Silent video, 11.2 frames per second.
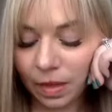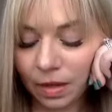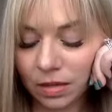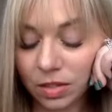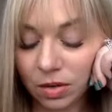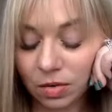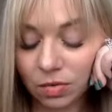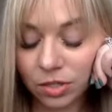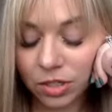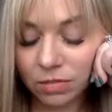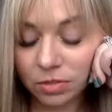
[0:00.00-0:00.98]
So
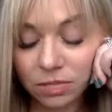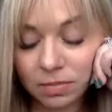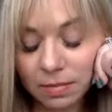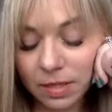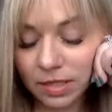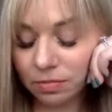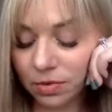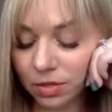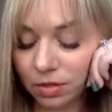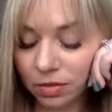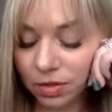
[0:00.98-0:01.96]
she may be
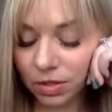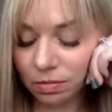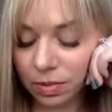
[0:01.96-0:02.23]
someone who could